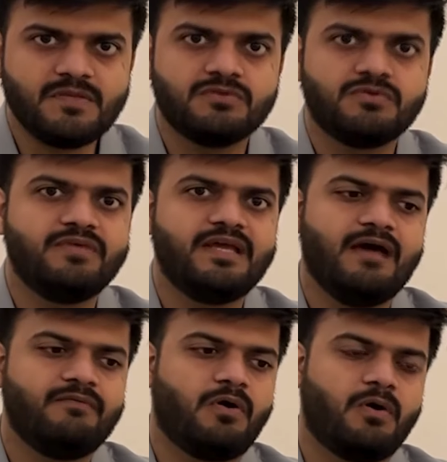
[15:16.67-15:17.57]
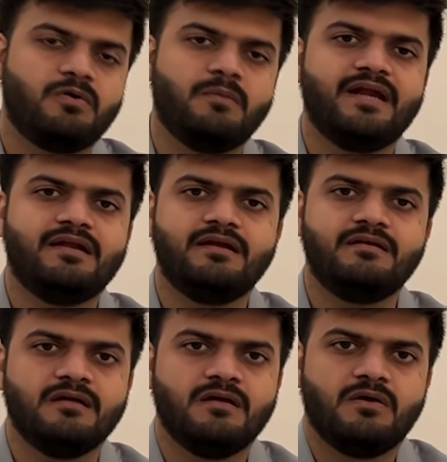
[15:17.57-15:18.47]
So we have
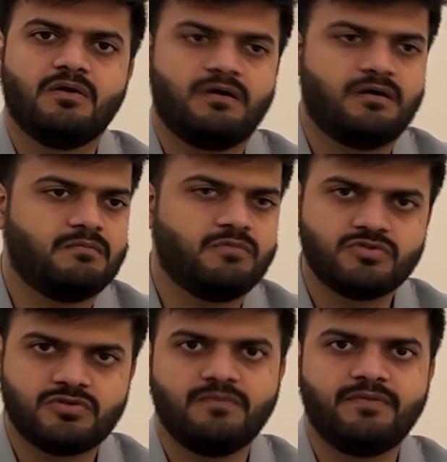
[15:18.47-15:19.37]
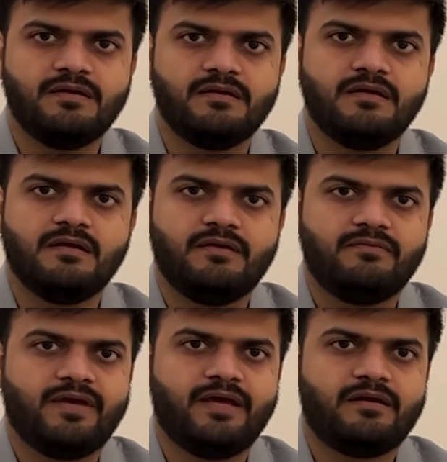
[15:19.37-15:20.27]
automated most of it,
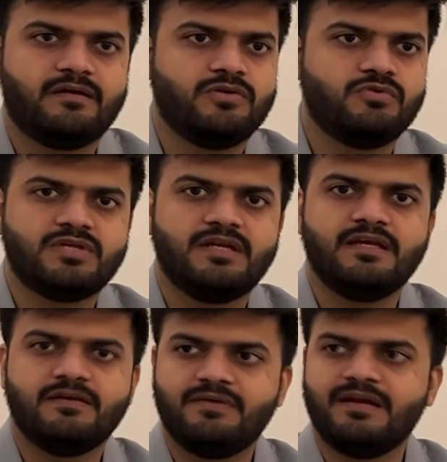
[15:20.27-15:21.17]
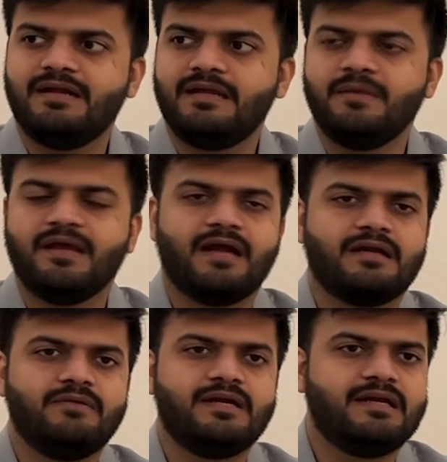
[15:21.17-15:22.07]
where usually if a red teaming
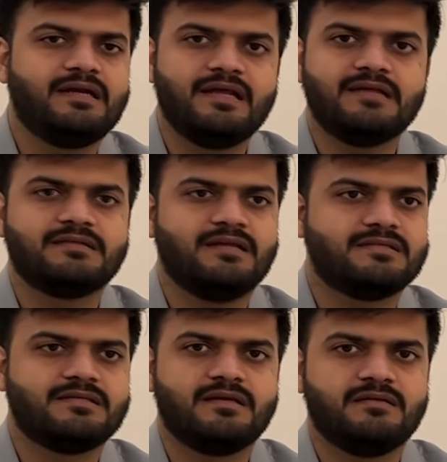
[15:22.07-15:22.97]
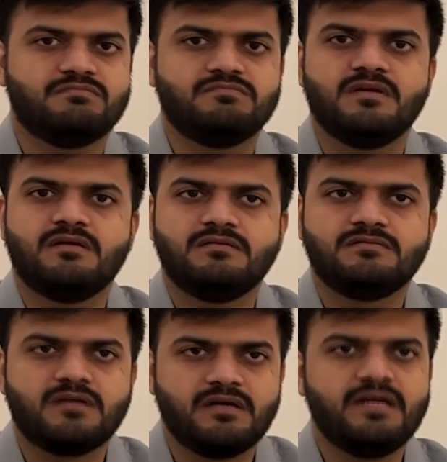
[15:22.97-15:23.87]
activity takes, let's say,
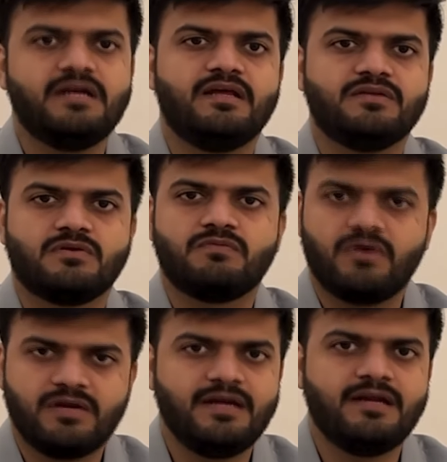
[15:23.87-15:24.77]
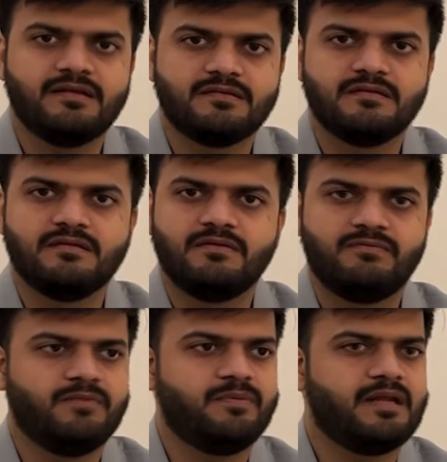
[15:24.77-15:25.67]
30 days or 40 days,
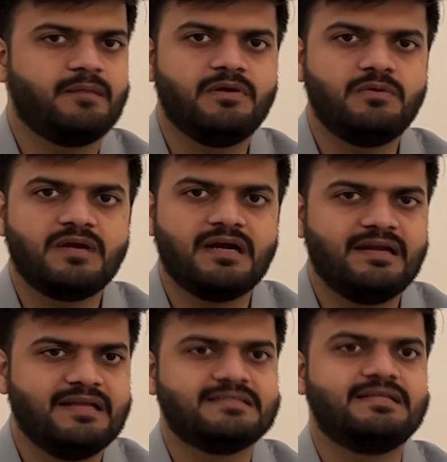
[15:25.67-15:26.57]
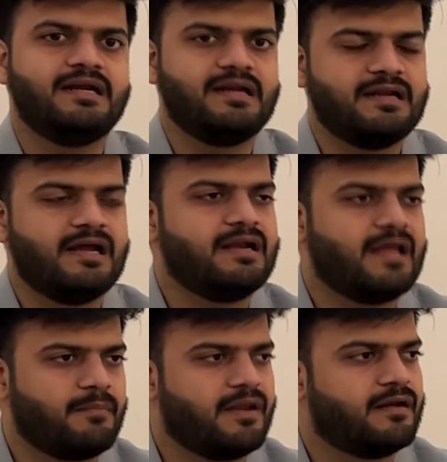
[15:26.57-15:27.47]
we have been able to condense that entire
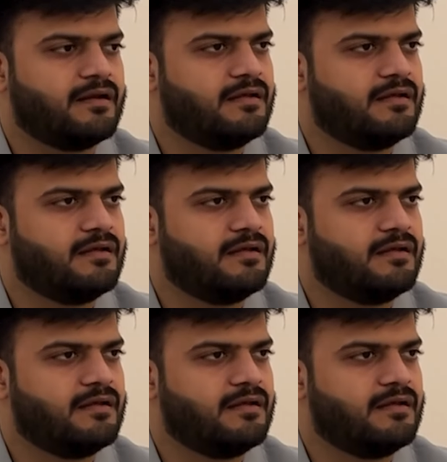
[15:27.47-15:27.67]
timeline.